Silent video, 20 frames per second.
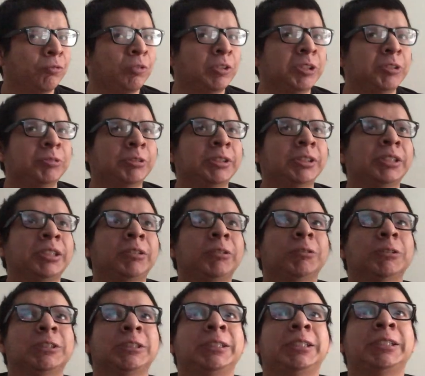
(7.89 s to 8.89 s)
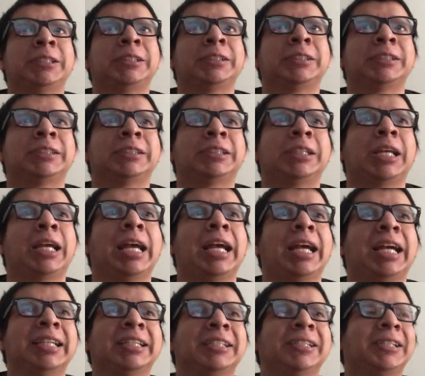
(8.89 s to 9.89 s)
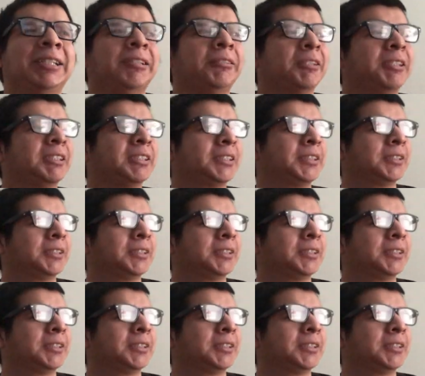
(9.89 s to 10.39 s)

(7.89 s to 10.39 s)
featuring Christina Aguilera.